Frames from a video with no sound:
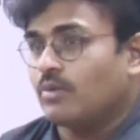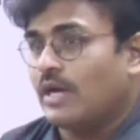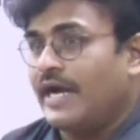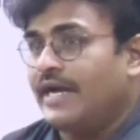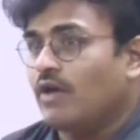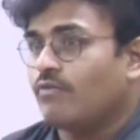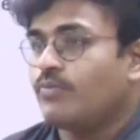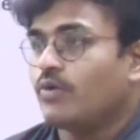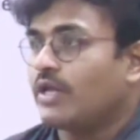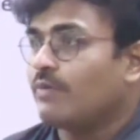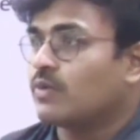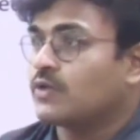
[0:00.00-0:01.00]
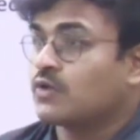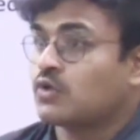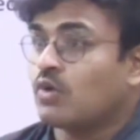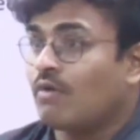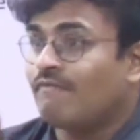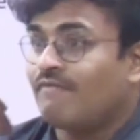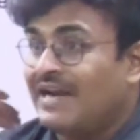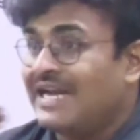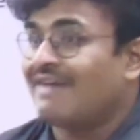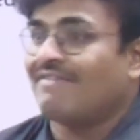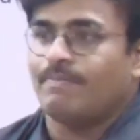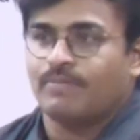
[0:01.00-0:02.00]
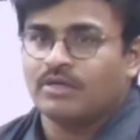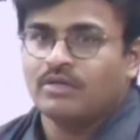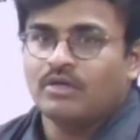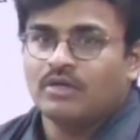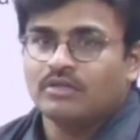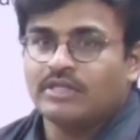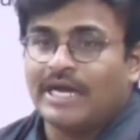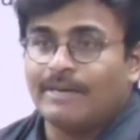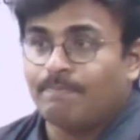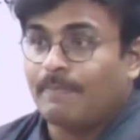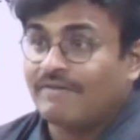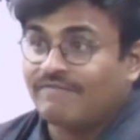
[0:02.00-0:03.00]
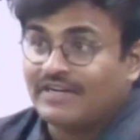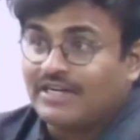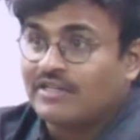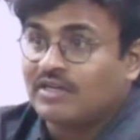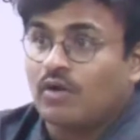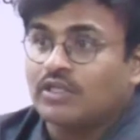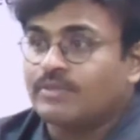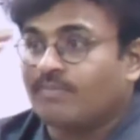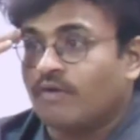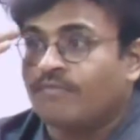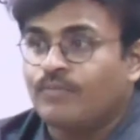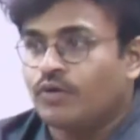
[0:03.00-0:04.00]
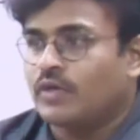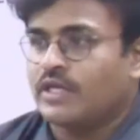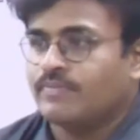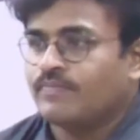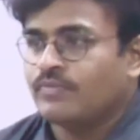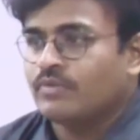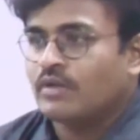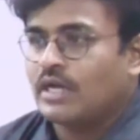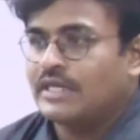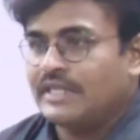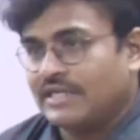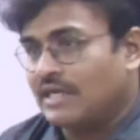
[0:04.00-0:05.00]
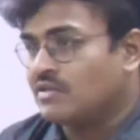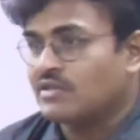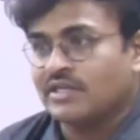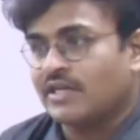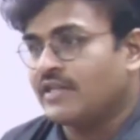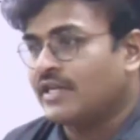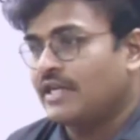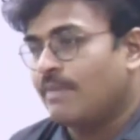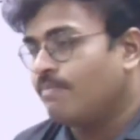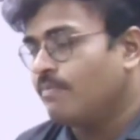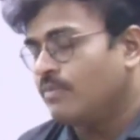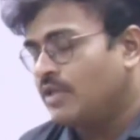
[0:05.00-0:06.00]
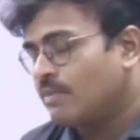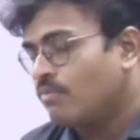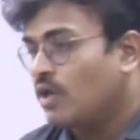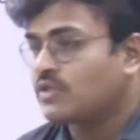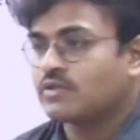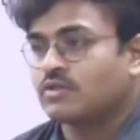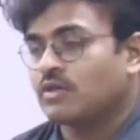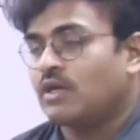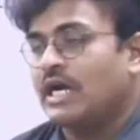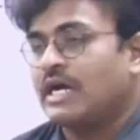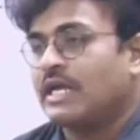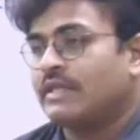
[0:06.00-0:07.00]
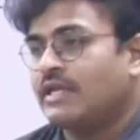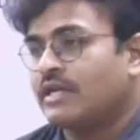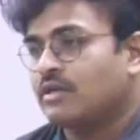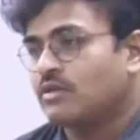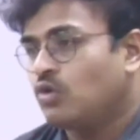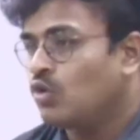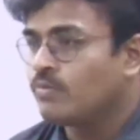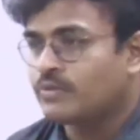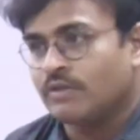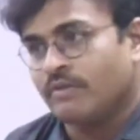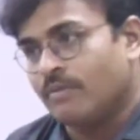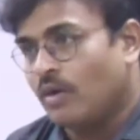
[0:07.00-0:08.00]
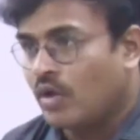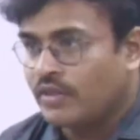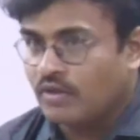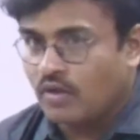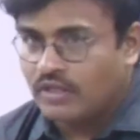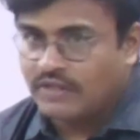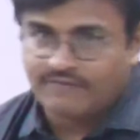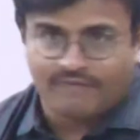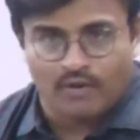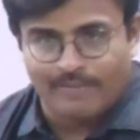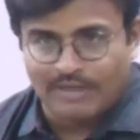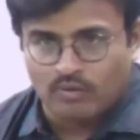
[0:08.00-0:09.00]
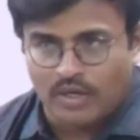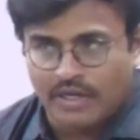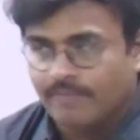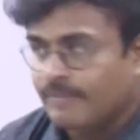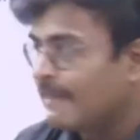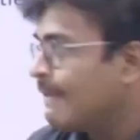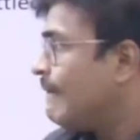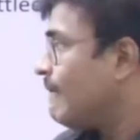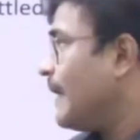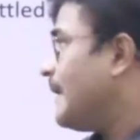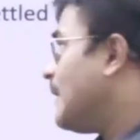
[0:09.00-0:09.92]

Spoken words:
idea of beauty was so well developed. They had perfected the concept of beauty, and they constructed their mosques and their tombs on this format only. Okay,